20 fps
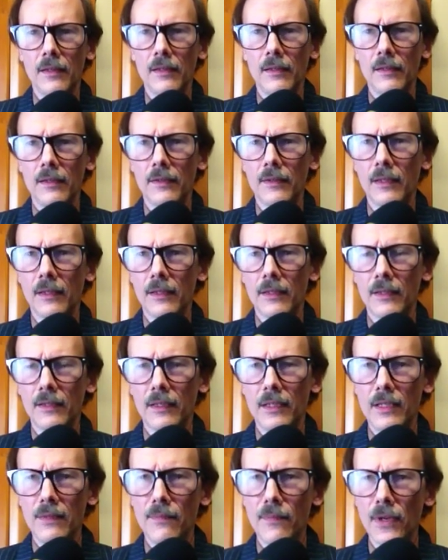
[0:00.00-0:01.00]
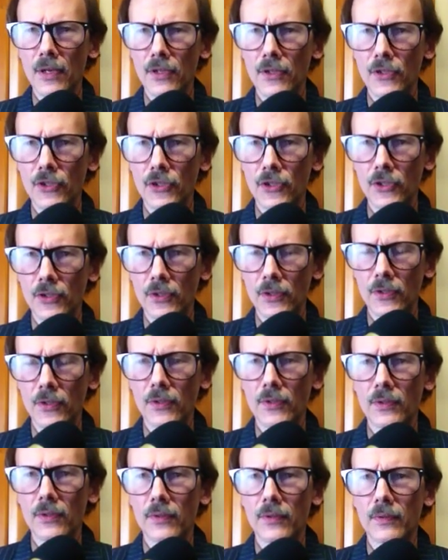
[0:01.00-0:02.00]
and that he makes
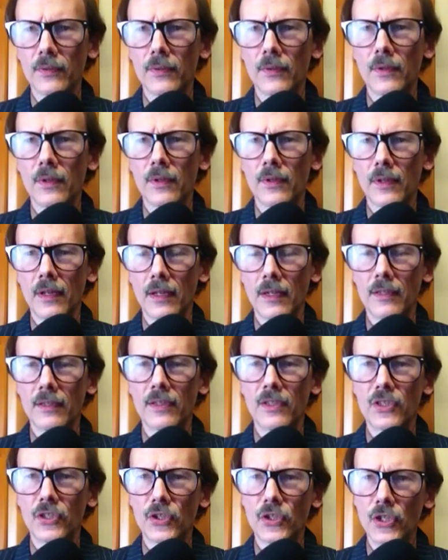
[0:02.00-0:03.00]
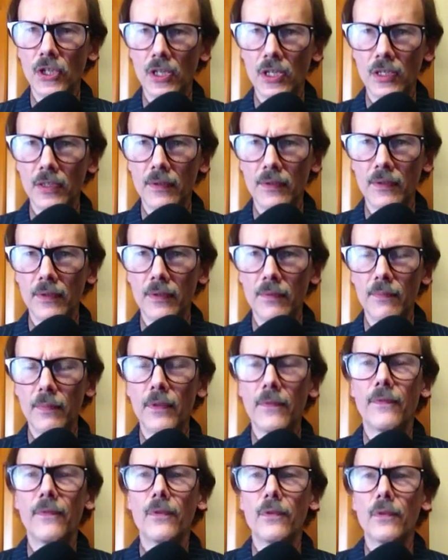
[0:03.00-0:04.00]
sure that it's done
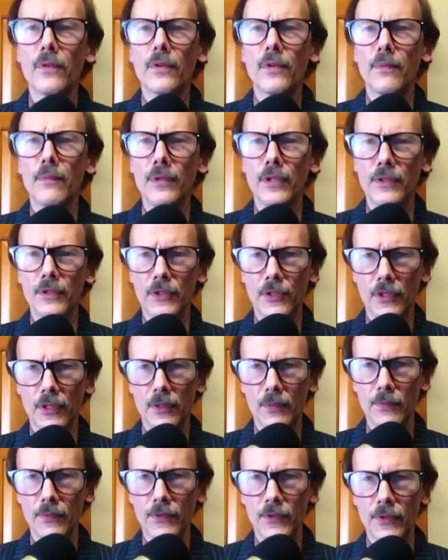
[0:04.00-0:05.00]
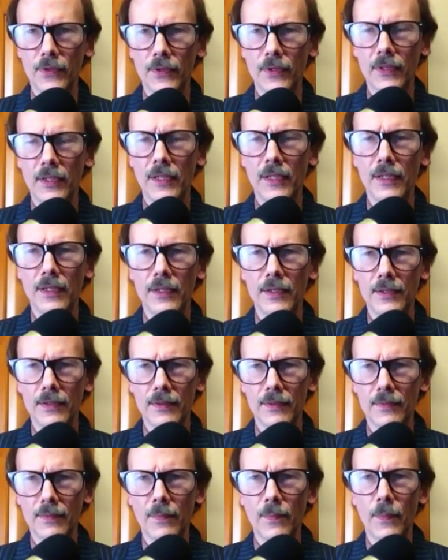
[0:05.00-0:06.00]
before the midterms. And
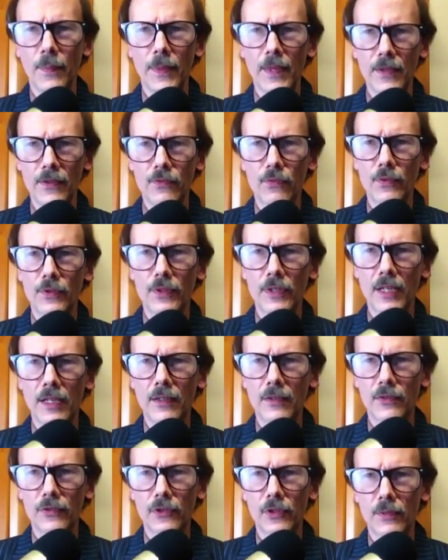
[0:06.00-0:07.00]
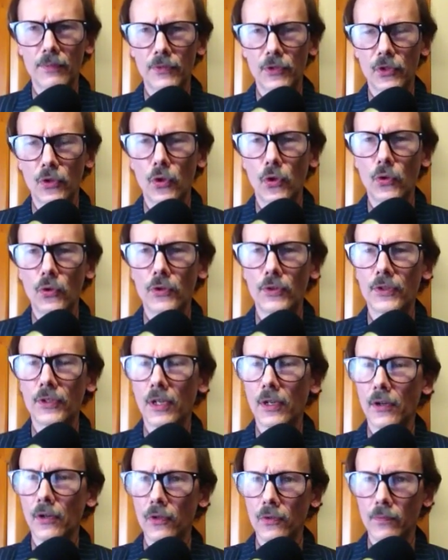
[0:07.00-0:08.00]
that's what Donald Trump's goal is,
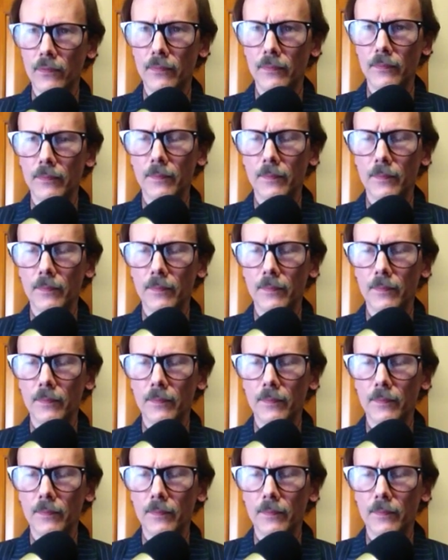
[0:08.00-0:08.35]
I hope.